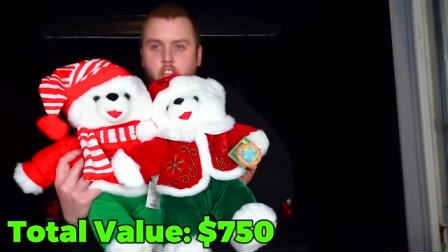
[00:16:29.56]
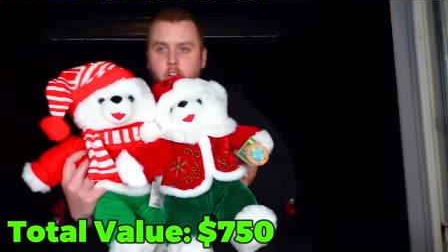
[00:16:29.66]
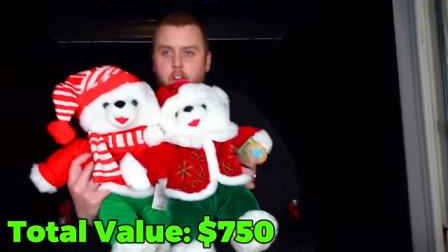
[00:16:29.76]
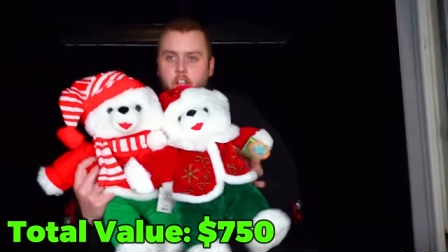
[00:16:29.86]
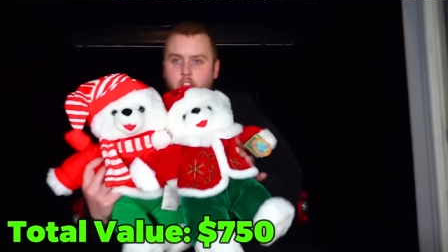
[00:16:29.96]
You
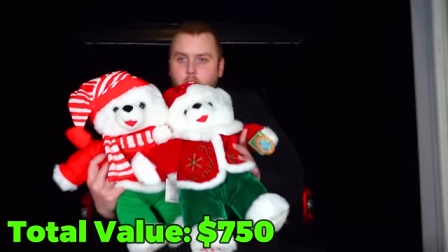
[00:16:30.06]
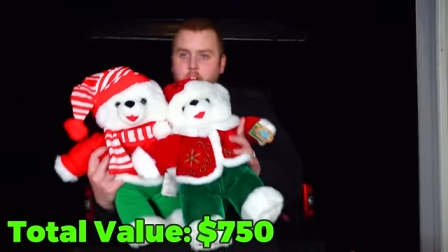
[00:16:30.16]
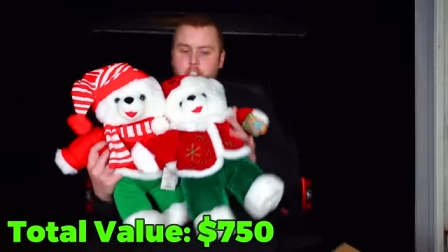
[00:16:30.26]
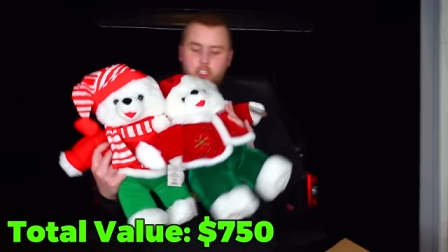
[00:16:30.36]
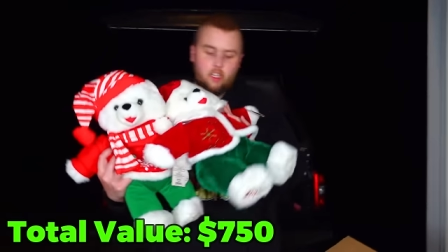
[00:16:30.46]
know what? I'm
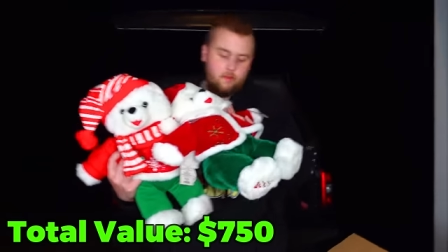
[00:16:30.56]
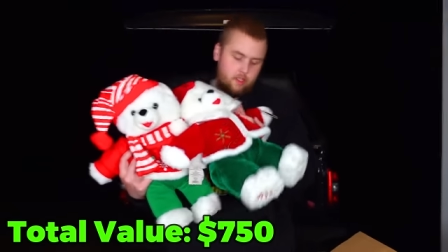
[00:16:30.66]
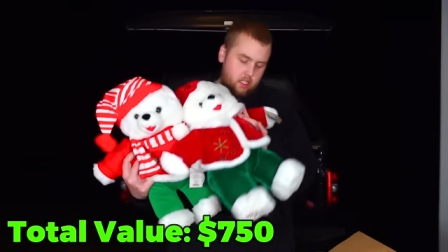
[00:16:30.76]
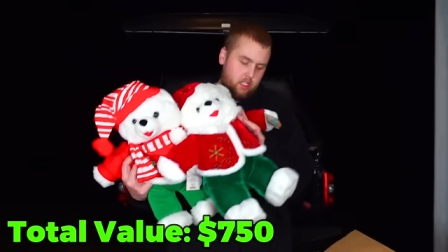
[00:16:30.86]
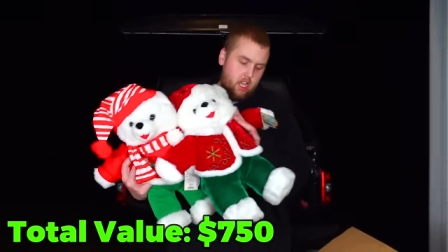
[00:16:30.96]
gonna sell them
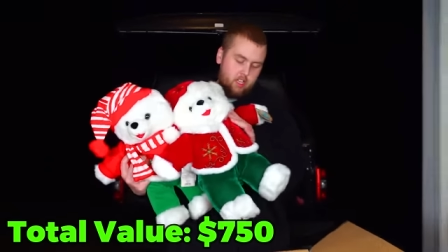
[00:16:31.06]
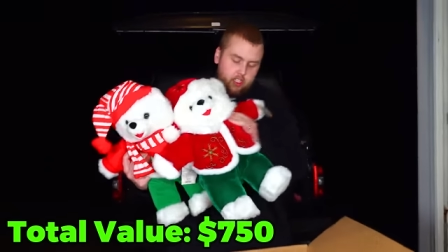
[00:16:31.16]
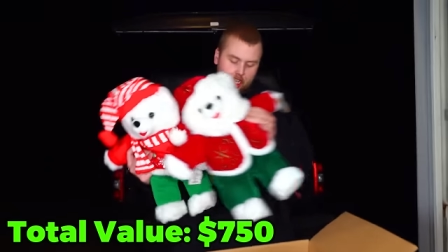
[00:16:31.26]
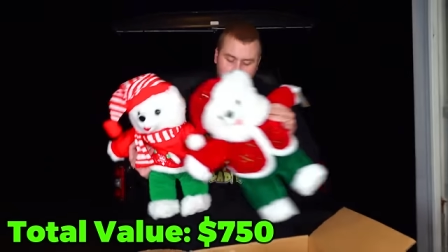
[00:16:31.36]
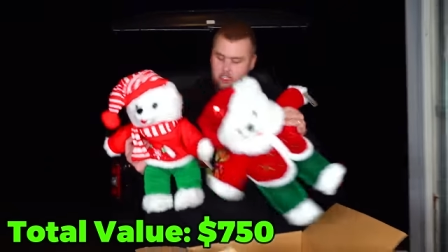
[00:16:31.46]
as a set. This
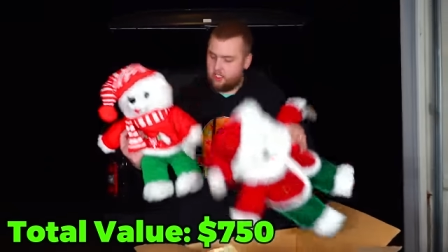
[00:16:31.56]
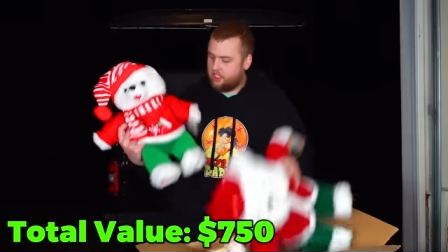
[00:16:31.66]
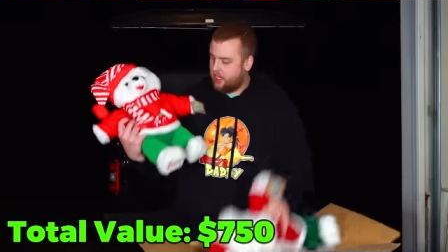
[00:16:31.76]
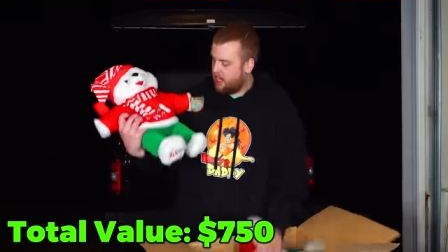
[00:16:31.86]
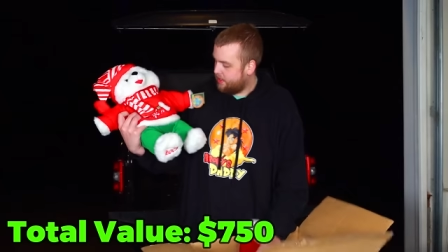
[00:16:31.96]
guy sells his
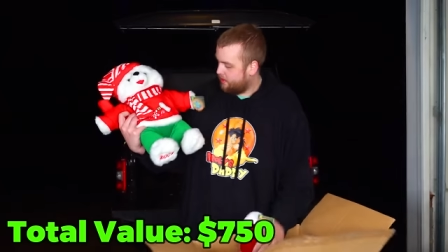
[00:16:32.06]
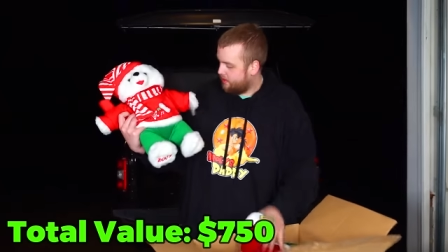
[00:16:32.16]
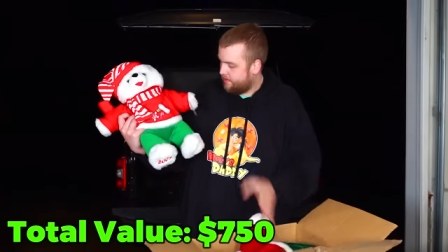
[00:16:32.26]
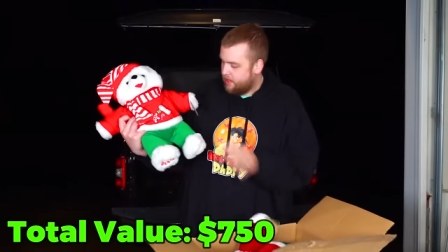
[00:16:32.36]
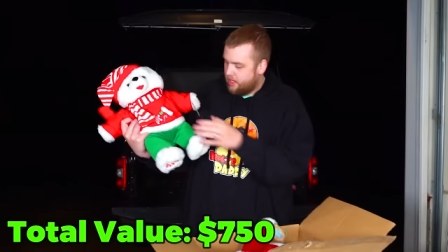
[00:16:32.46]
tags on them.